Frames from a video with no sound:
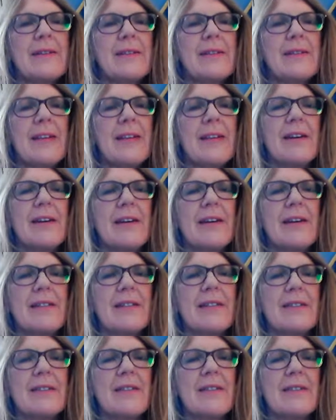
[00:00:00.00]
Yeah, I
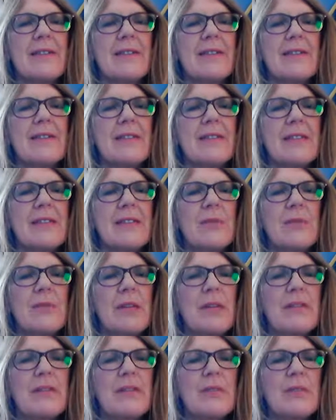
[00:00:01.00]
can see. Does that
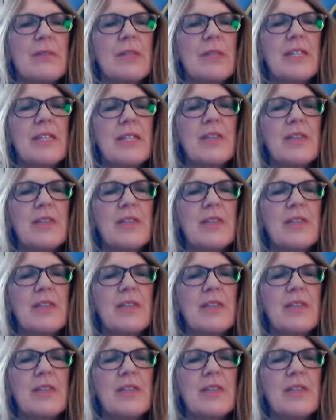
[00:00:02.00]
mean somebody